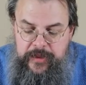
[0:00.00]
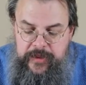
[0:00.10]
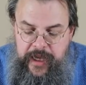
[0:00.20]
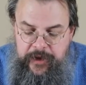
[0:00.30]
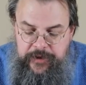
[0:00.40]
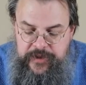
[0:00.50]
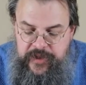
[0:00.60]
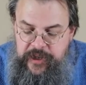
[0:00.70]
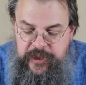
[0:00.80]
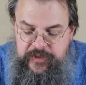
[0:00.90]
Now, there's
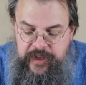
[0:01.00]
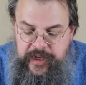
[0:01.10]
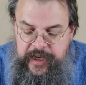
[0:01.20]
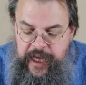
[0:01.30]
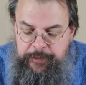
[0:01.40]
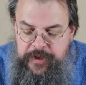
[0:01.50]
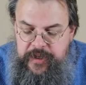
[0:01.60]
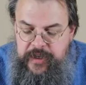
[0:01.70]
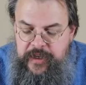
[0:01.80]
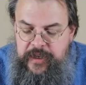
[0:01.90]
other things that can
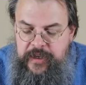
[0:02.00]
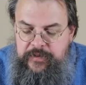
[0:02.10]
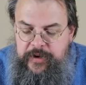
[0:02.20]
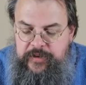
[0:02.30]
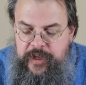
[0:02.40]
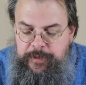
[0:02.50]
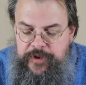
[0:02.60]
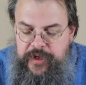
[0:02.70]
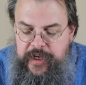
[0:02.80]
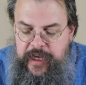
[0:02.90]
happen. For
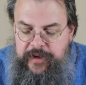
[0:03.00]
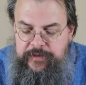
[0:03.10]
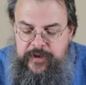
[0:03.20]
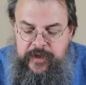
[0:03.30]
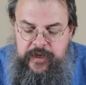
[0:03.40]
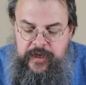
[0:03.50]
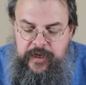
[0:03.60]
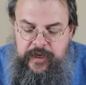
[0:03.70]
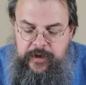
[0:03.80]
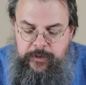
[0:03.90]
example, you could have
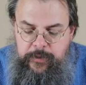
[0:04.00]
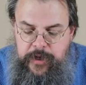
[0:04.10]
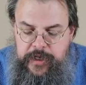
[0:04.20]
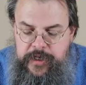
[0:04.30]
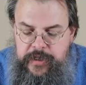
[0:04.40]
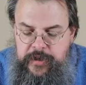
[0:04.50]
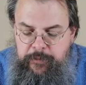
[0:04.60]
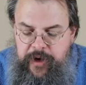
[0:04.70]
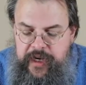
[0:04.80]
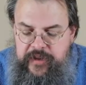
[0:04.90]
1
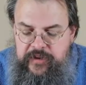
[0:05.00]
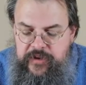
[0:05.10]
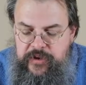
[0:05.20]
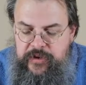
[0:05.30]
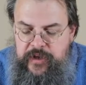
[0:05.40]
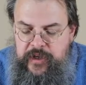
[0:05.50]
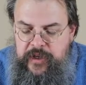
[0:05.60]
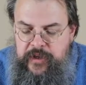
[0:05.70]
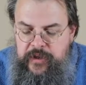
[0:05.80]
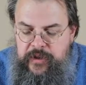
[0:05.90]
minus 2,
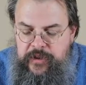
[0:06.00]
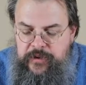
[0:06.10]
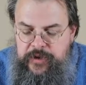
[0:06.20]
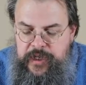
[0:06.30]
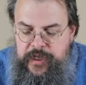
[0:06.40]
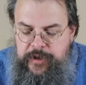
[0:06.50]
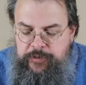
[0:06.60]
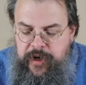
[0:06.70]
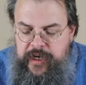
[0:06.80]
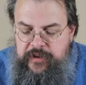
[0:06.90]
3
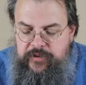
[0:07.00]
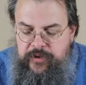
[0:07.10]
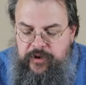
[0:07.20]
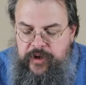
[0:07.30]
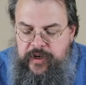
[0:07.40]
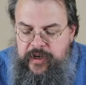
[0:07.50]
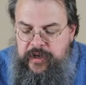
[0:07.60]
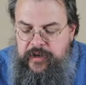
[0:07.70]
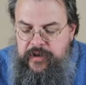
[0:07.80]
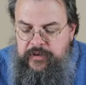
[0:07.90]
minus 4,
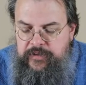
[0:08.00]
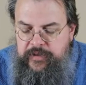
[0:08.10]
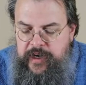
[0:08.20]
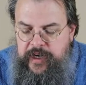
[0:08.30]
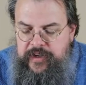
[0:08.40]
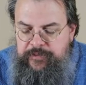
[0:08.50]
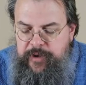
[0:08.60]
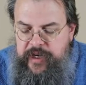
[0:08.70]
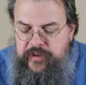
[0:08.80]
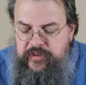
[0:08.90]
5
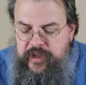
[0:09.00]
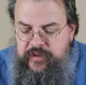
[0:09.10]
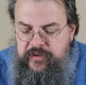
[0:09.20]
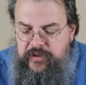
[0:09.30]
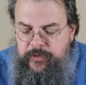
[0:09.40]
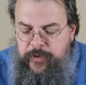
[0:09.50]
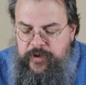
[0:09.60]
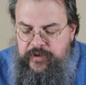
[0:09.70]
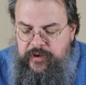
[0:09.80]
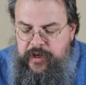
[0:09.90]
minus 6, and so
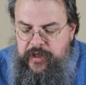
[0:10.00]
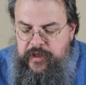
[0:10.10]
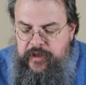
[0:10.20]
forth and so on.